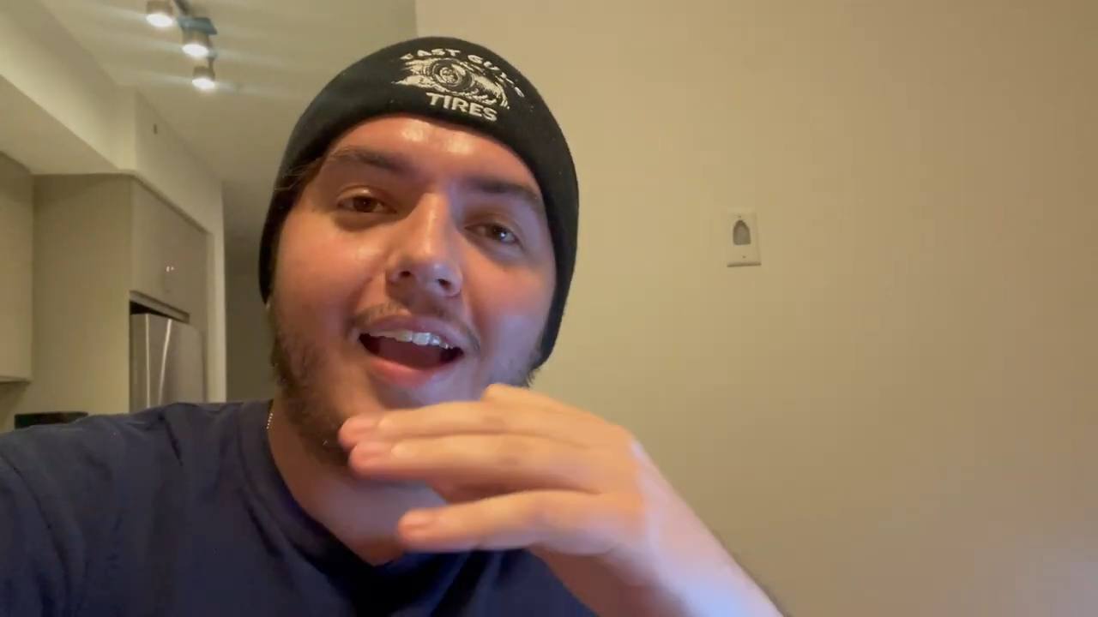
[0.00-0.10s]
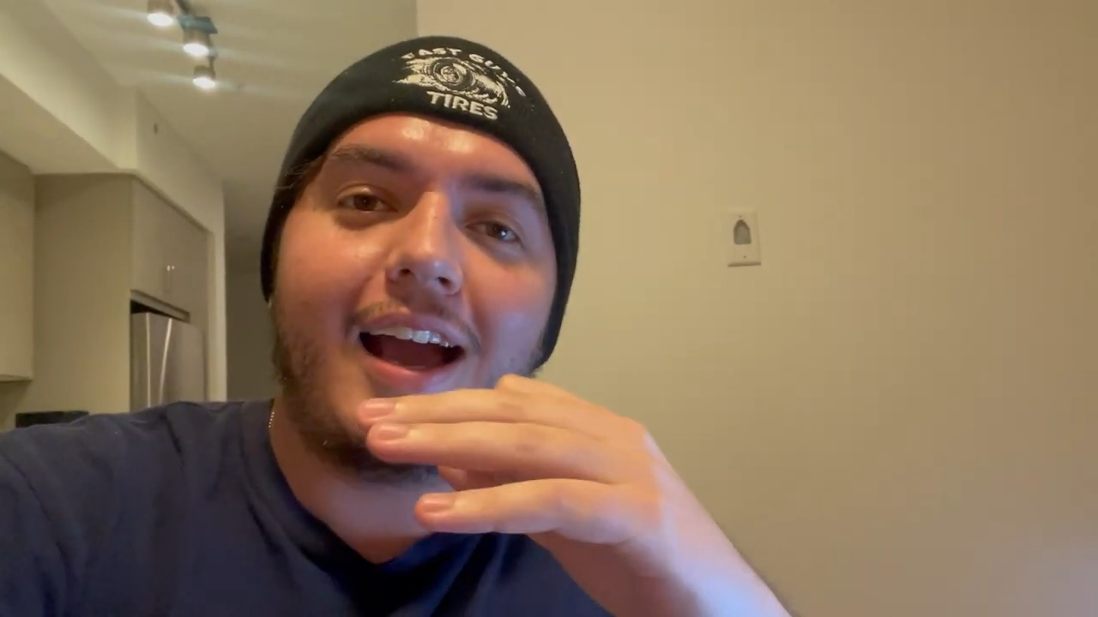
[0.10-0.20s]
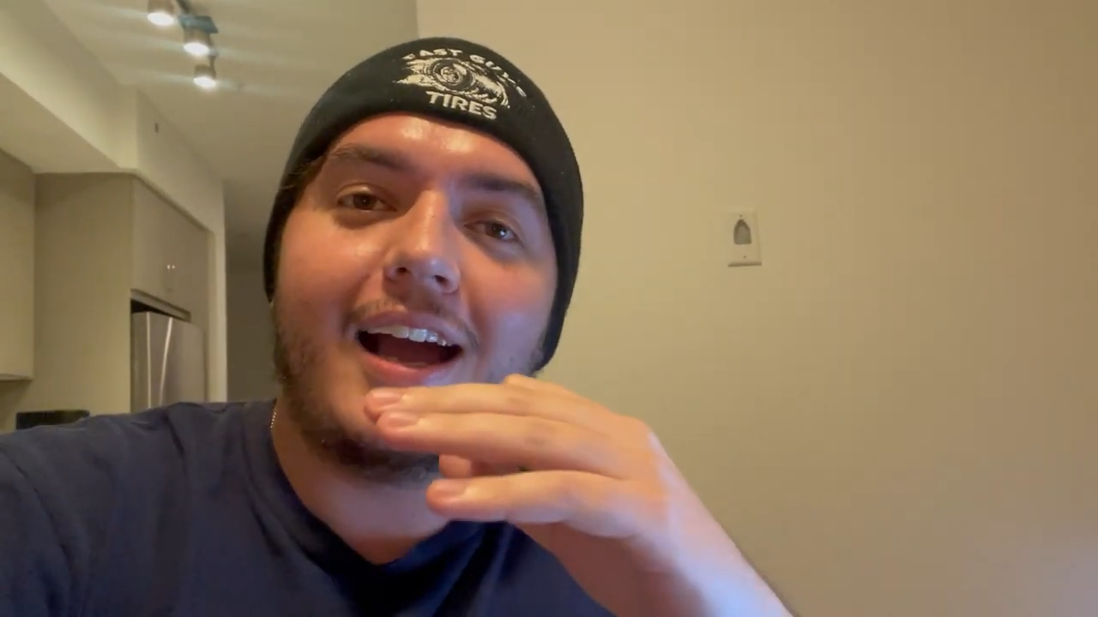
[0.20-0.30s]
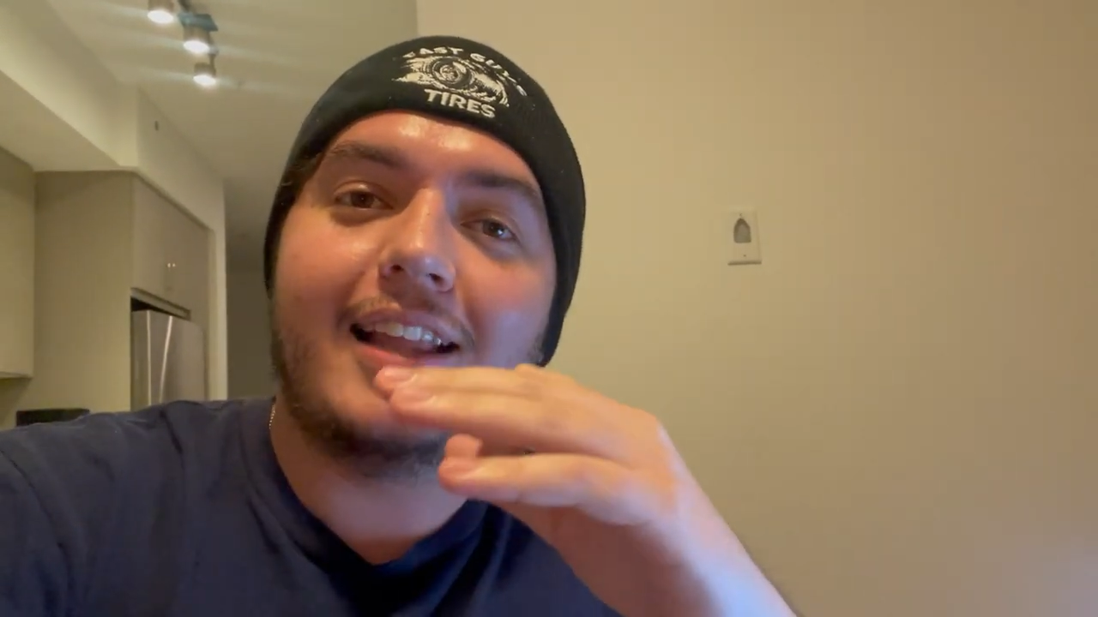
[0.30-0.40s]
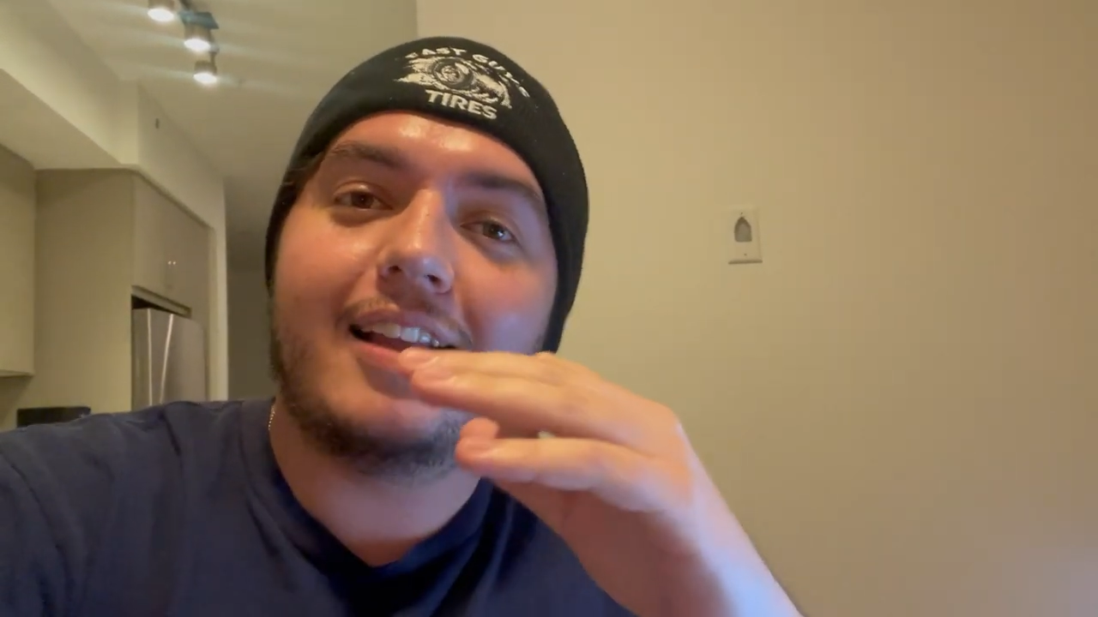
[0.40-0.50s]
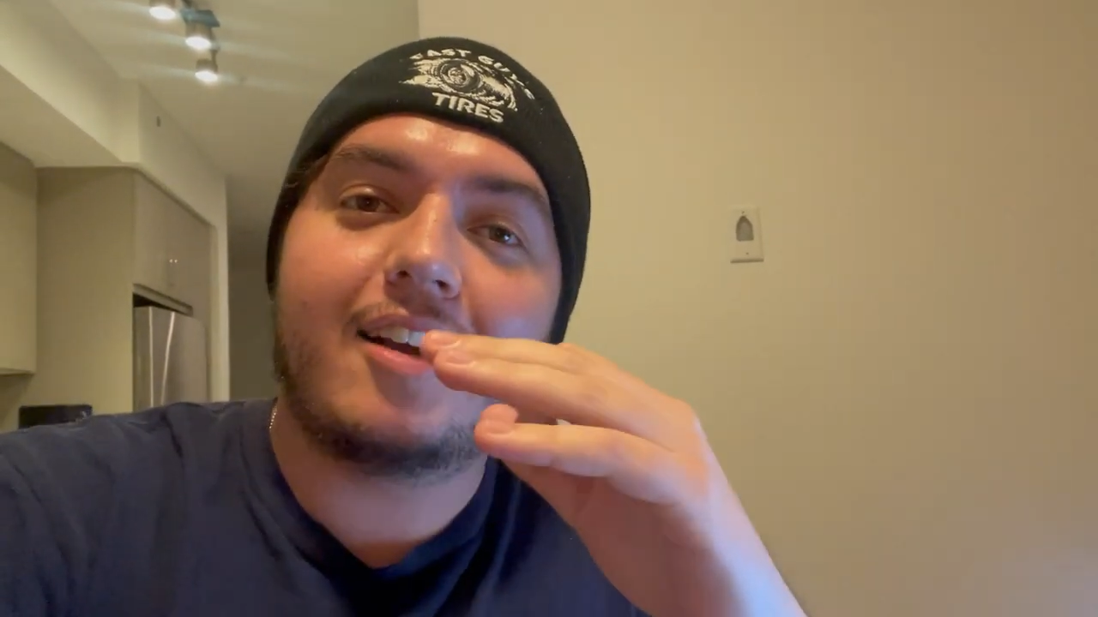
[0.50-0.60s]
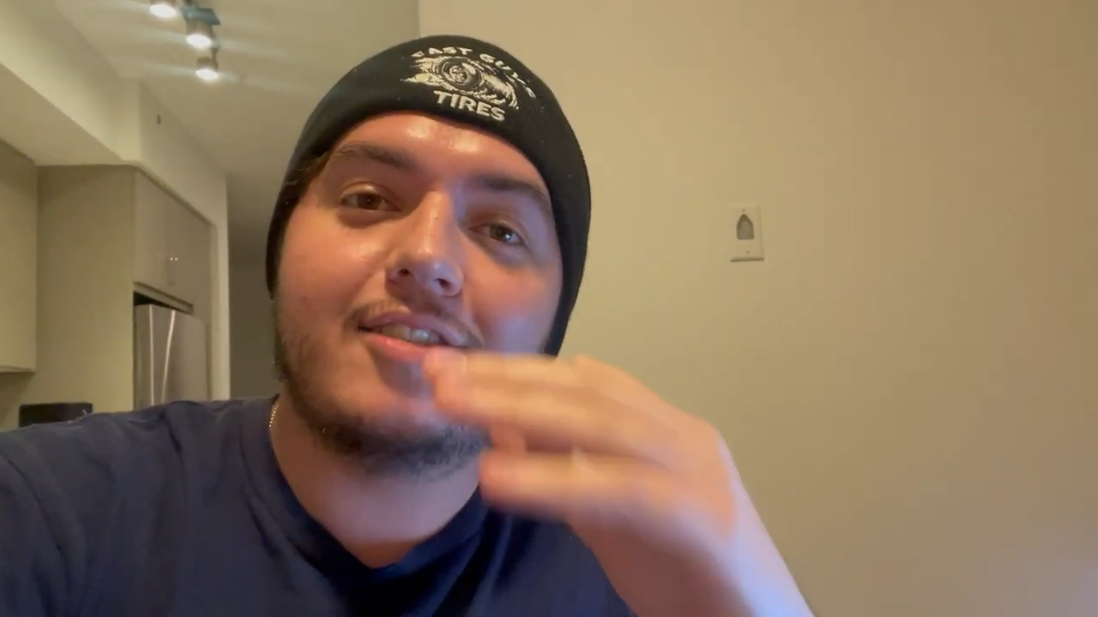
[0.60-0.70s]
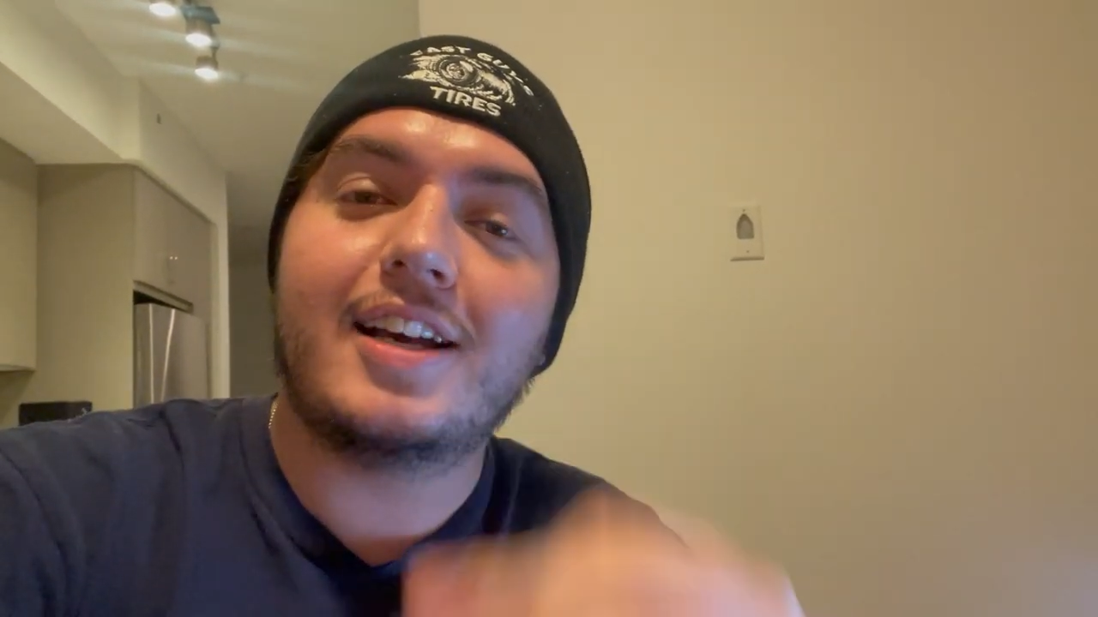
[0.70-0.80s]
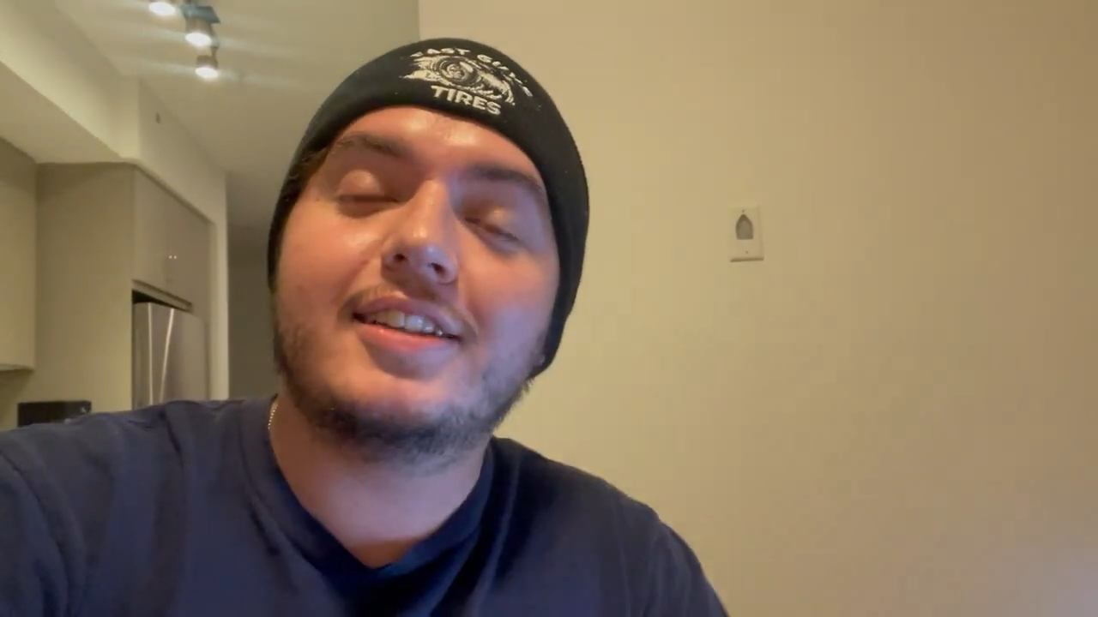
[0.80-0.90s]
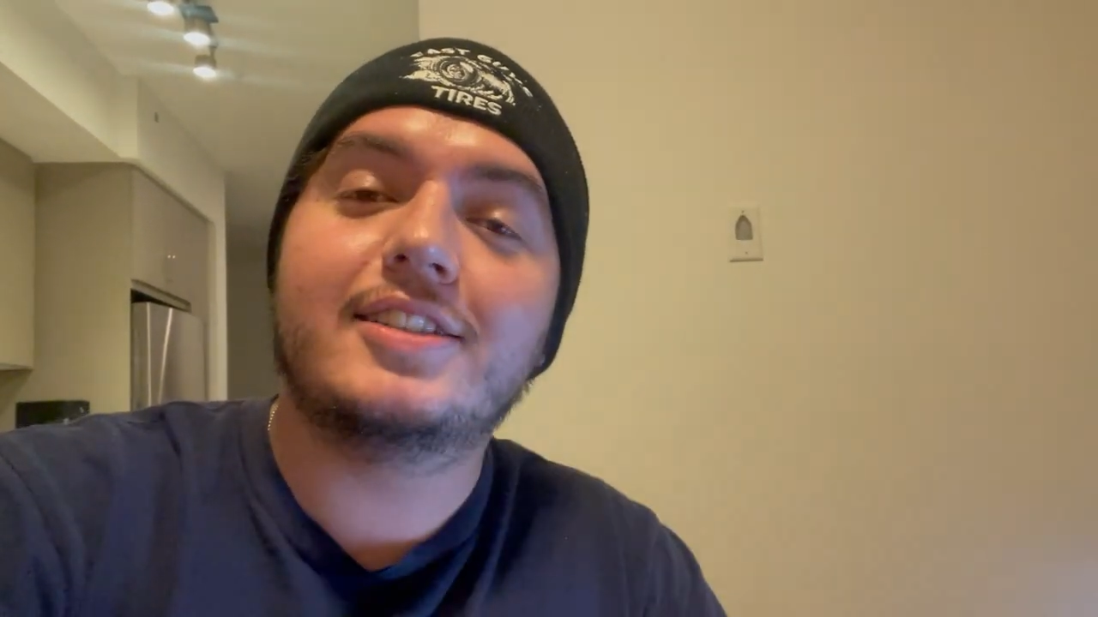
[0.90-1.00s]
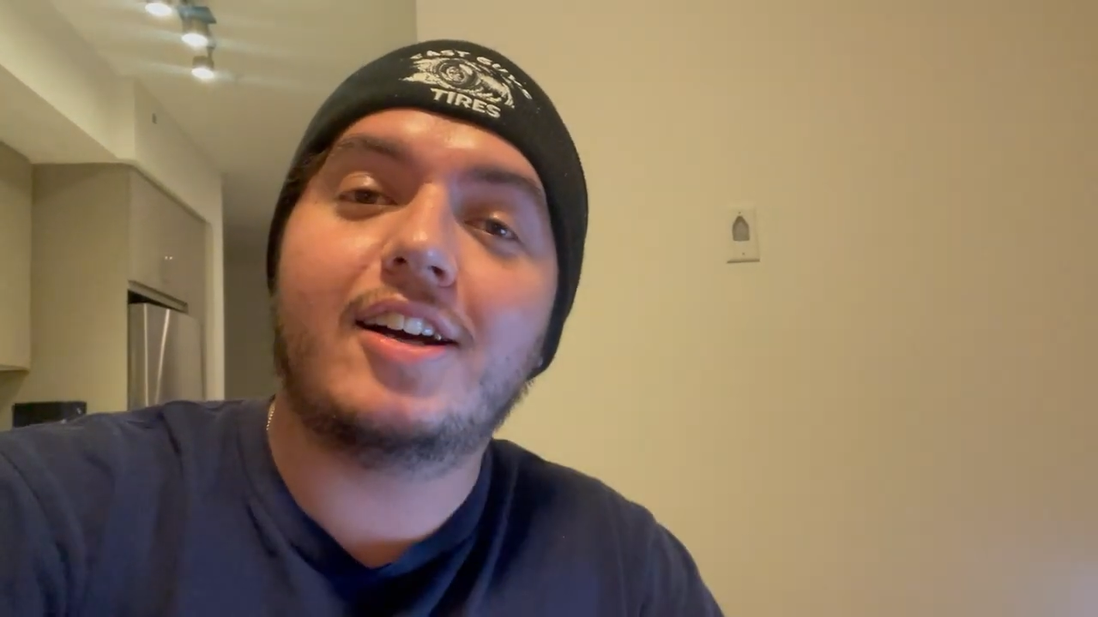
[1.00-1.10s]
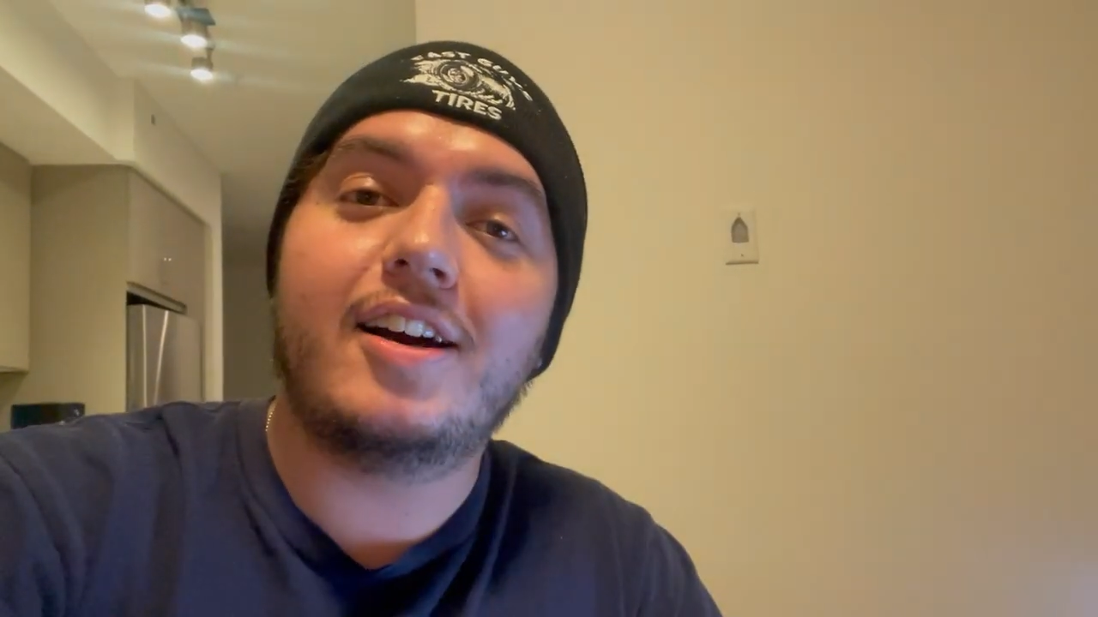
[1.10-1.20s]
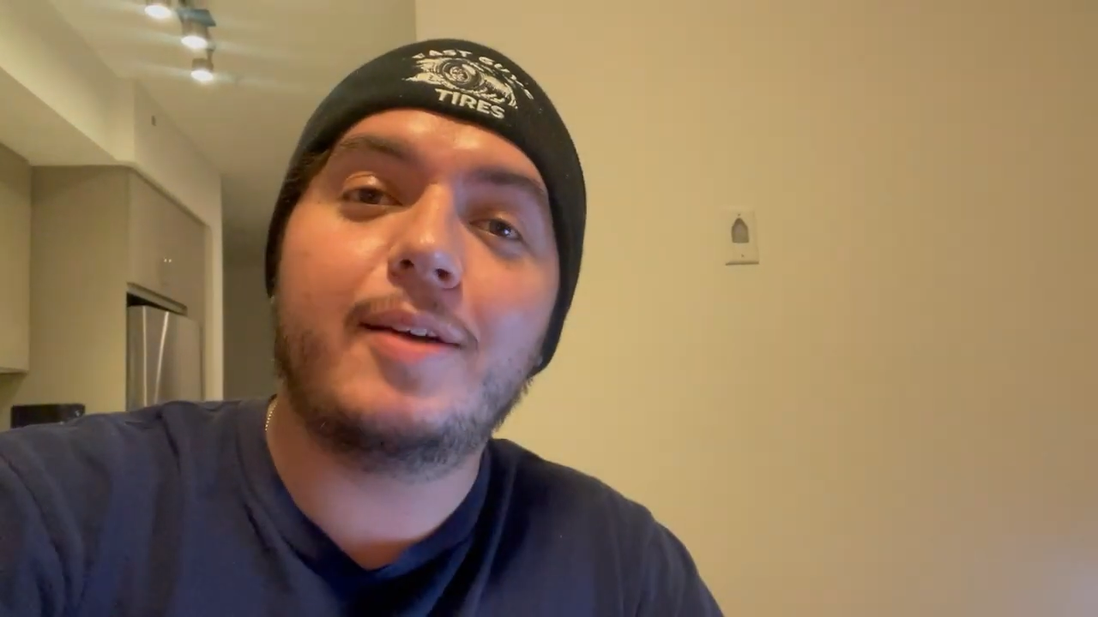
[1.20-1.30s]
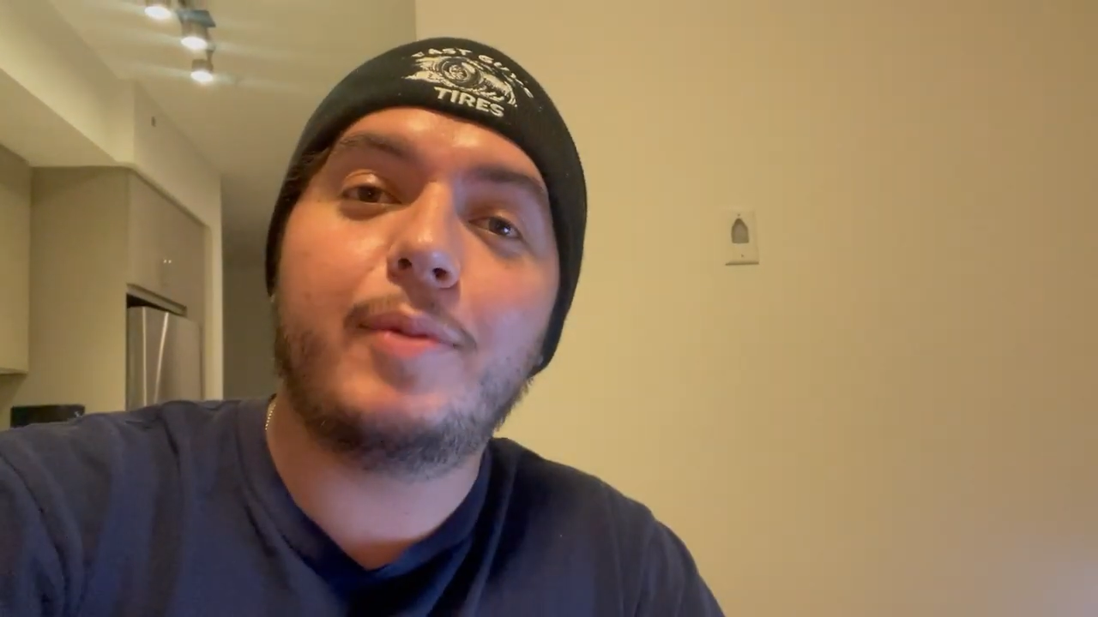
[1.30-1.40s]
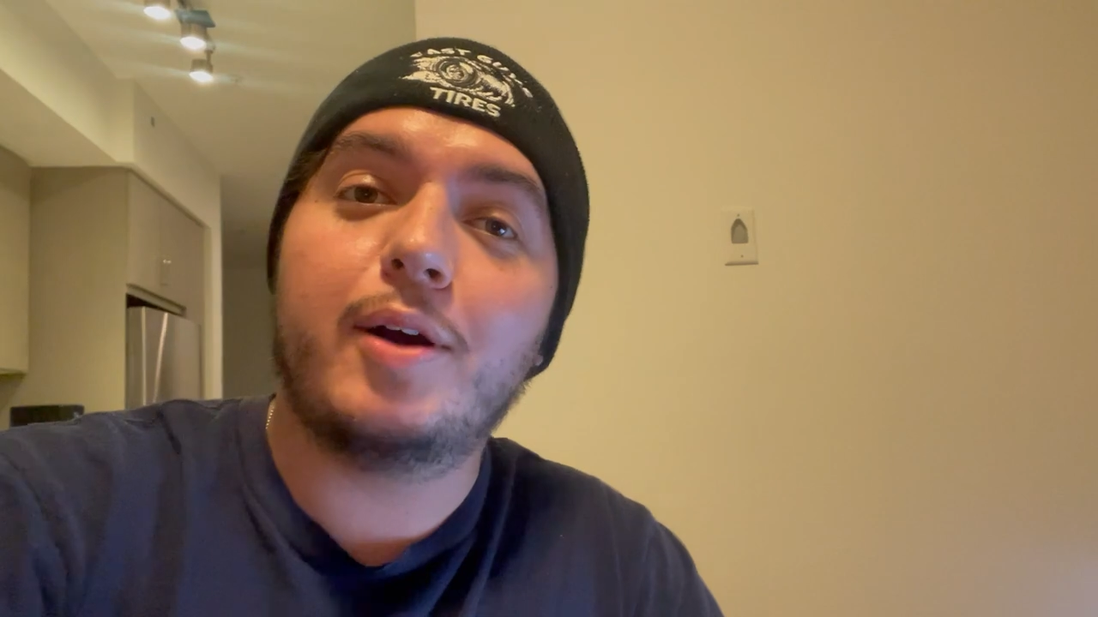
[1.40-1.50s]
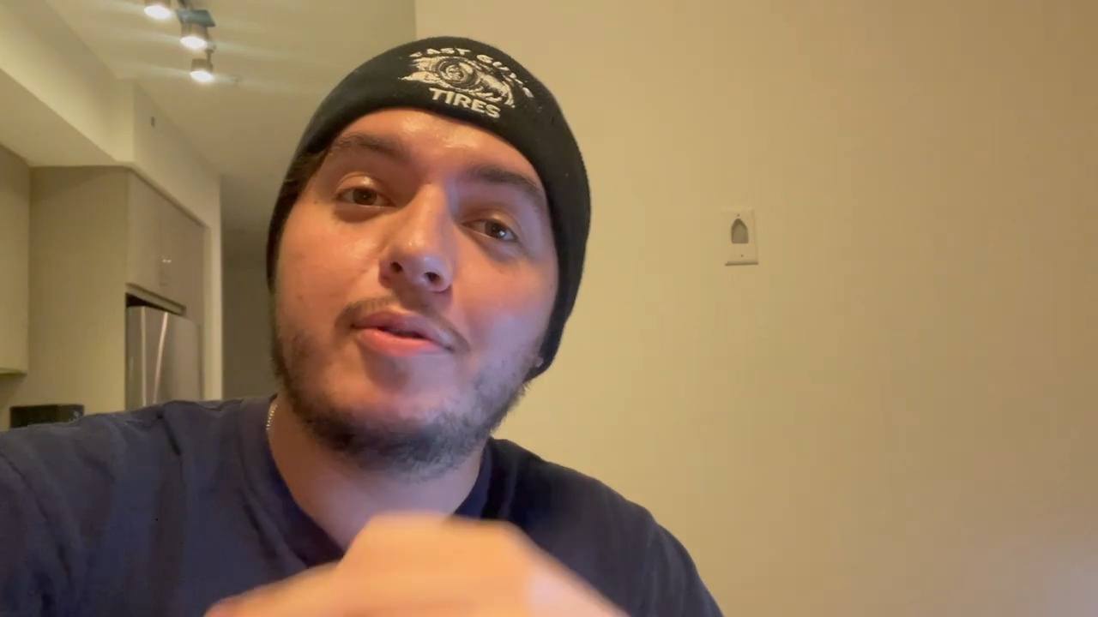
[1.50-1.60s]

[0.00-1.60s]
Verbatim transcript: And because at the time